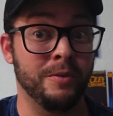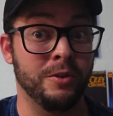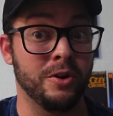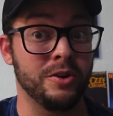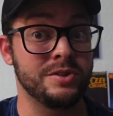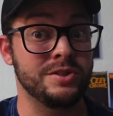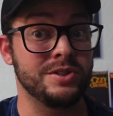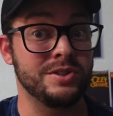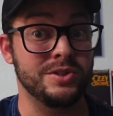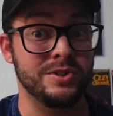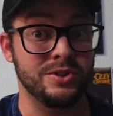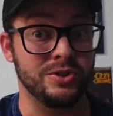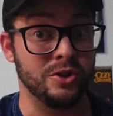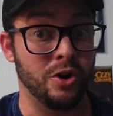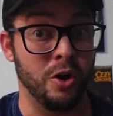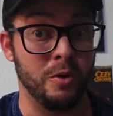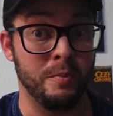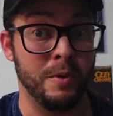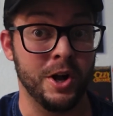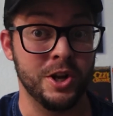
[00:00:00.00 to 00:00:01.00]
There's
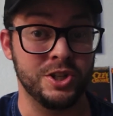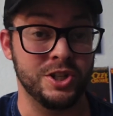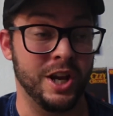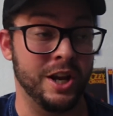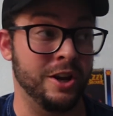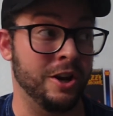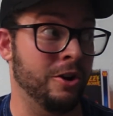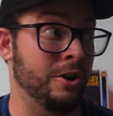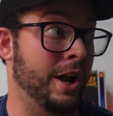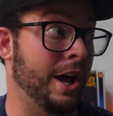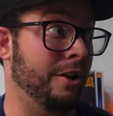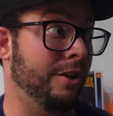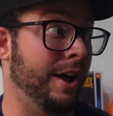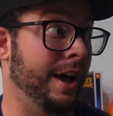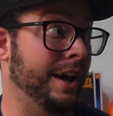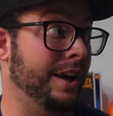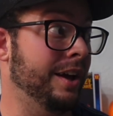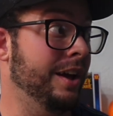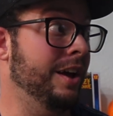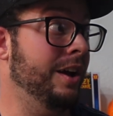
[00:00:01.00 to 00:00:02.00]
so much in there that
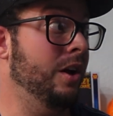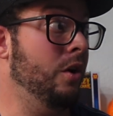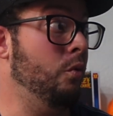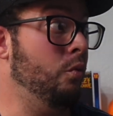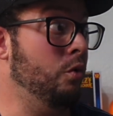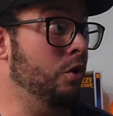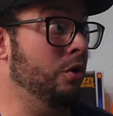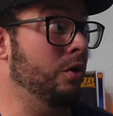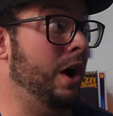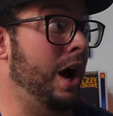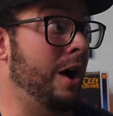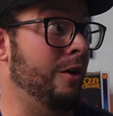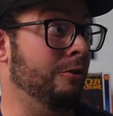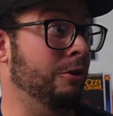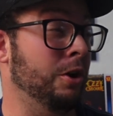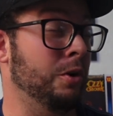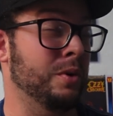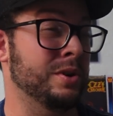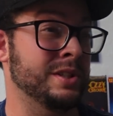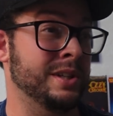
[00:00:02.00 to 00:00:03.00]
like I
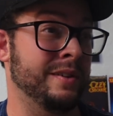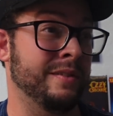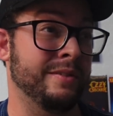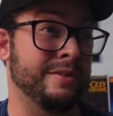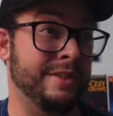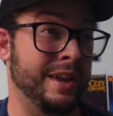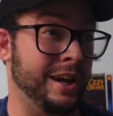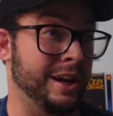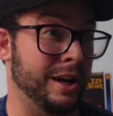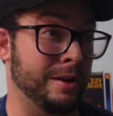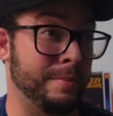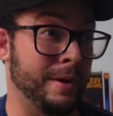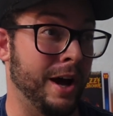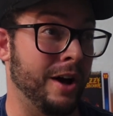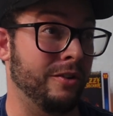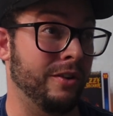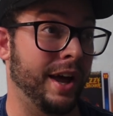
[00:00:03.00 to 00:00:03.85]
really wasn't even thinking about.